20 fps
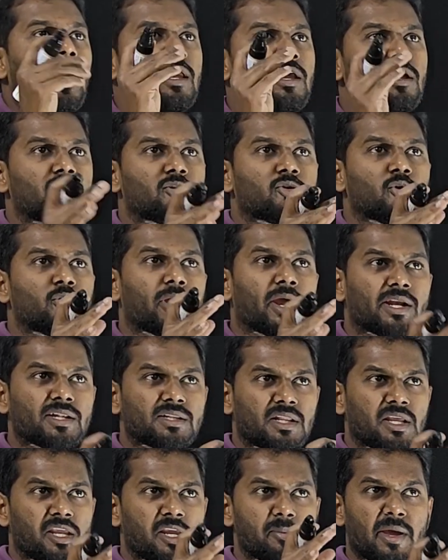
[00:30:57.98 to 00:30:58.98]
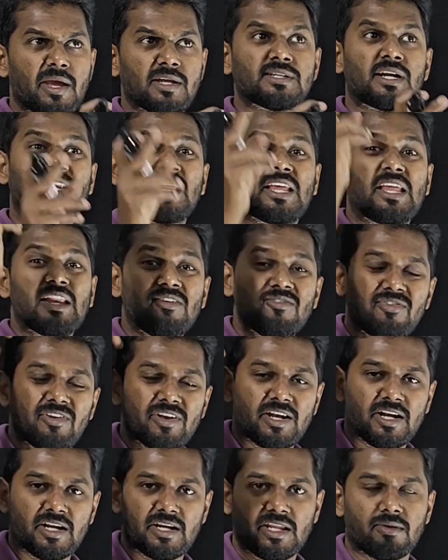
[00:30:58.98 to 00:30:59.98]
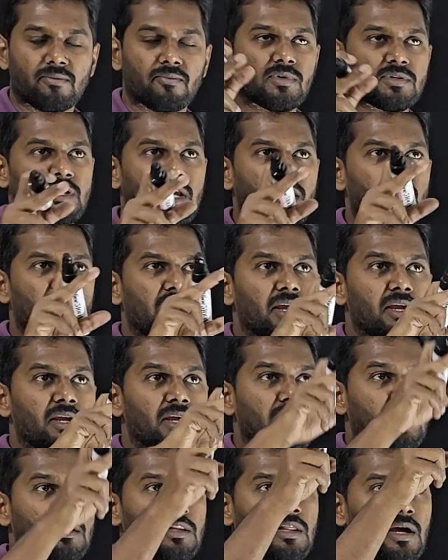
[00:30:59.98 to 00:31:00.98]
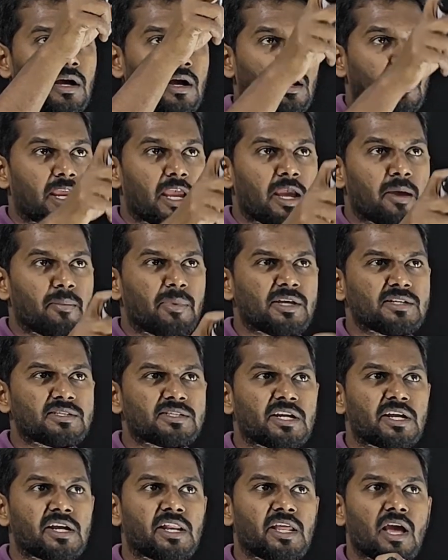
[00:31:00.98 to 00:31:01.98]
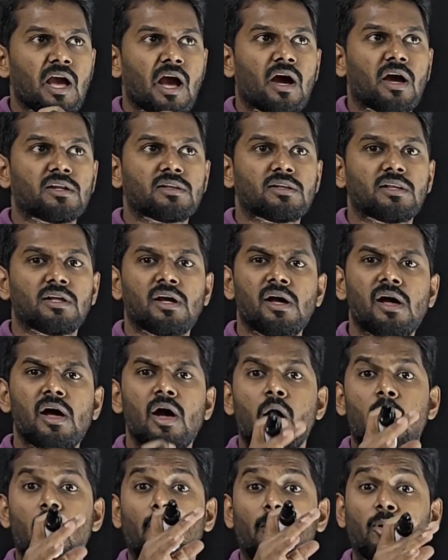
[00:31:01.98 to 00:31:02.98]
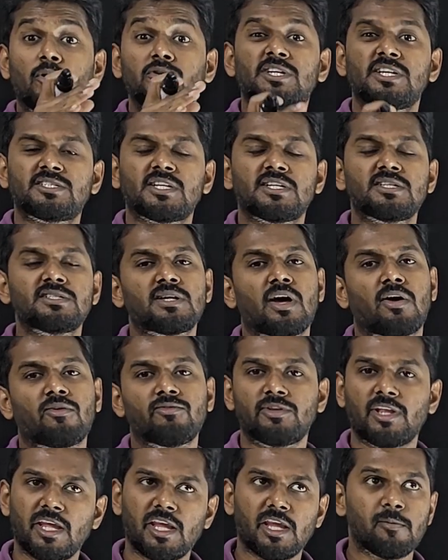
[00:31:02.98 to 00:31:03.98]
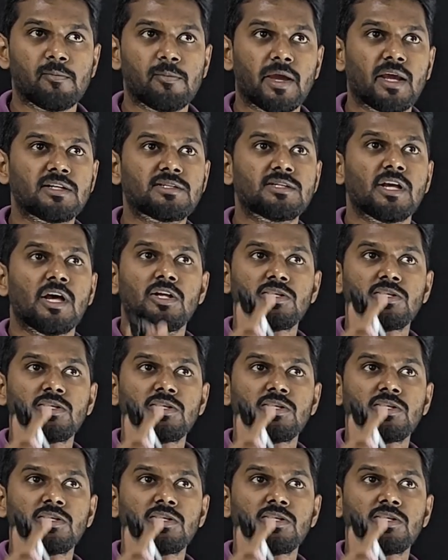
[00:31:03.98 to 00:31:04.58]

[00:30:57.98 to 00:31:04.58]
Here, to get the image at infinity, see the A, B, C, D are the positions of the image.